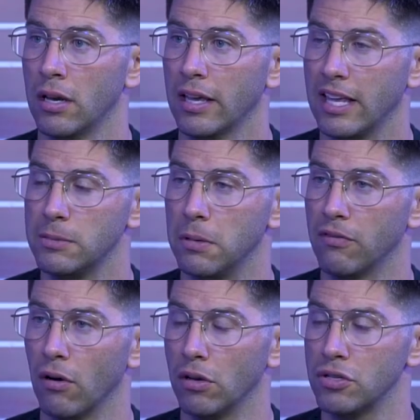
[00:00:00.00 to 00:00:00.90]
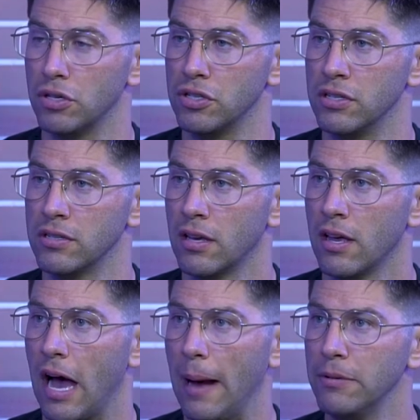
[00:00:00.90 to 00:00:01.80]
can't speak for all churches.
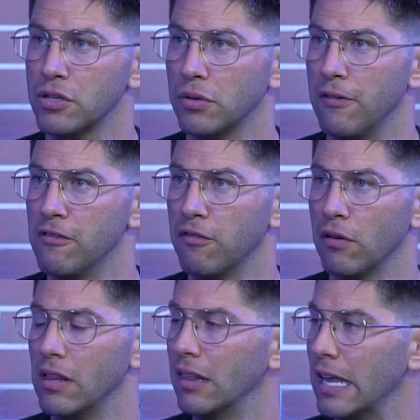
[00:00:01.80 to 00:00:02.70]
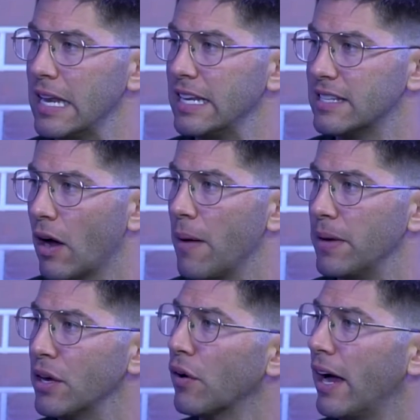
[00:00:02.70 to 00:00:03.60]
I'm just grateful for the ladies and how I
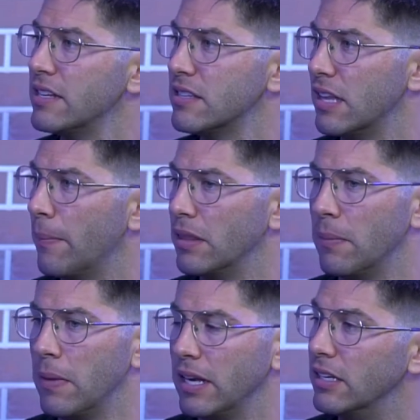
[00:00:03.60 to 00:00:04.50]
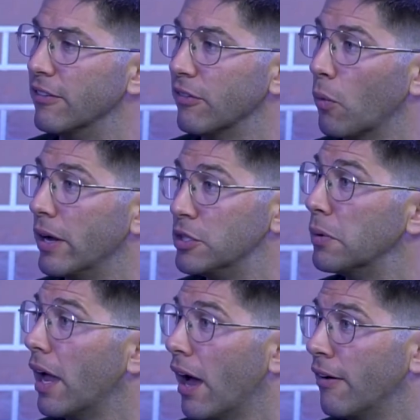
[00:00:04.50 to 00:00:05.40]
meet Christ in them in the many different ways
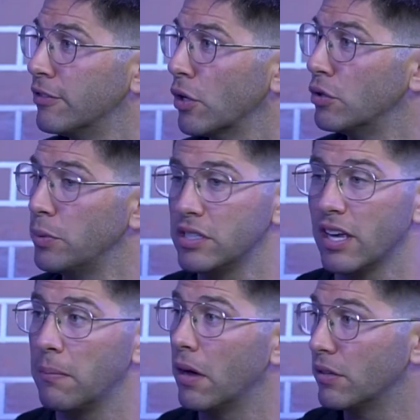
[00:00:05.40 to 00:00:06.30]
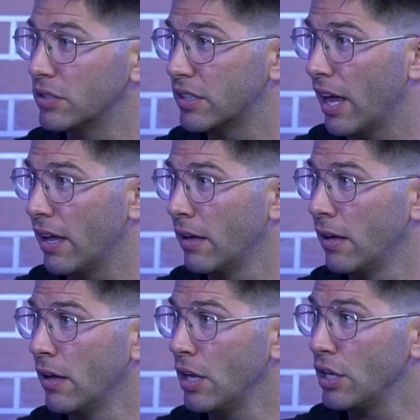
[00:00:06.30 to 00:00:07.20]
we have. So we just had Mother's Day.
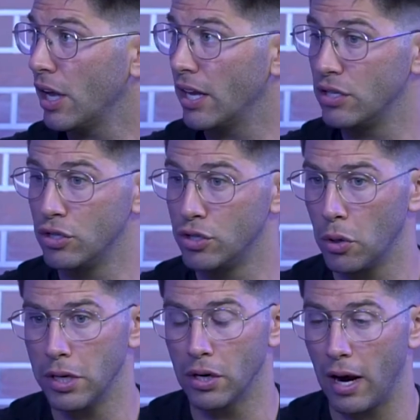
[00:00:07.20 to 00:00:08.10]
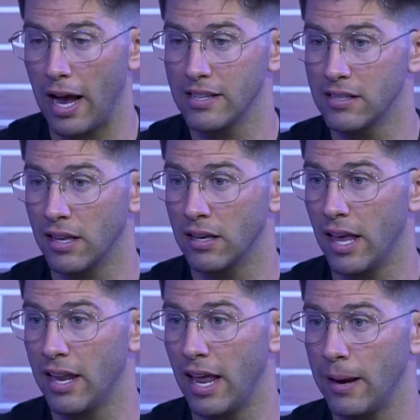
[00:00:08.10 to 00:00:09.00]
Yeah, Jody Grass and
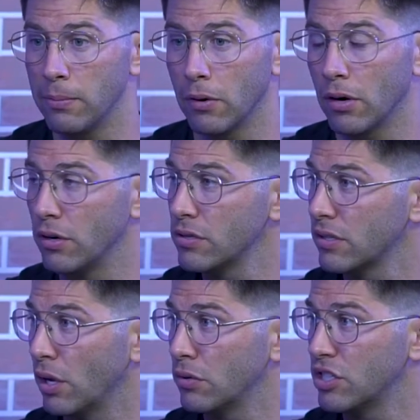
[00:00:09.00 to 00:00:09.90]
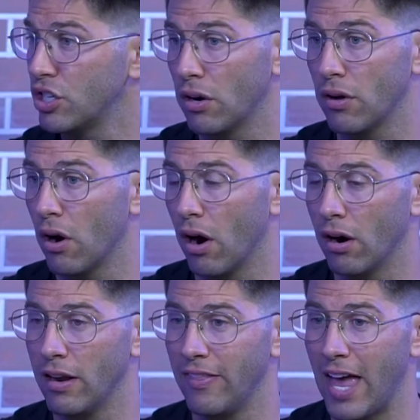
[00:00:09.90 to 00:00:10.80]
April Hurst, share their
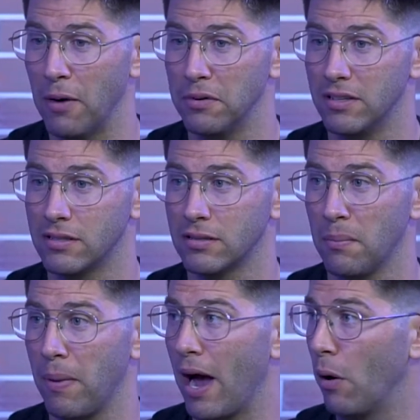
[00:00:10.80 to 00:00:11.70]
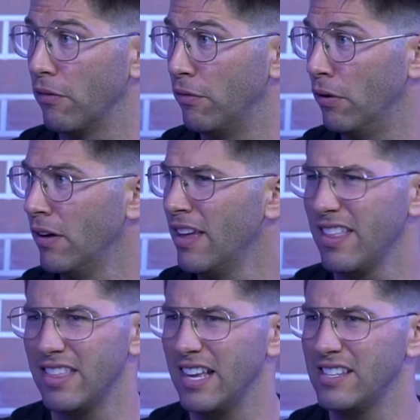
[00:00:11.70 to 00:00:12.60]
heart, and that was powerful.
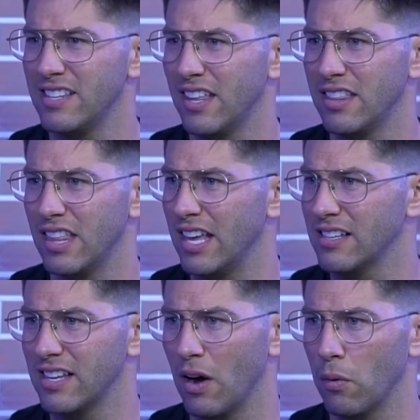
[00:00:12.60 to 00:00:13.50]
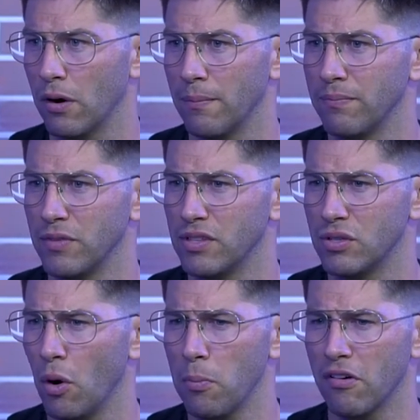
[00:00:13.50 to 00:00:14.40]
Yeah. They said things that were
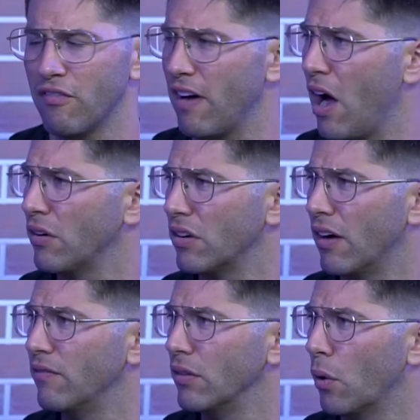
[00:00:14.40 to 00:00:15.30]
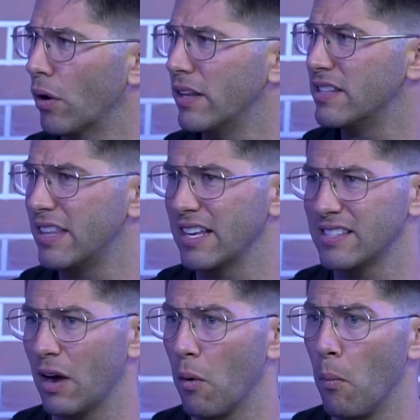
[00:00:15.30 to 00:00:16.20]
so profound of the Lord and things
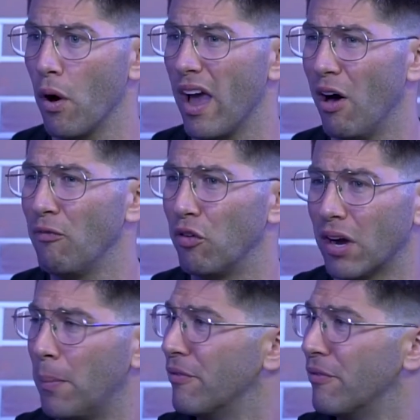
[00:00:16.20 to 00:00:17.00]
that were more helpful coming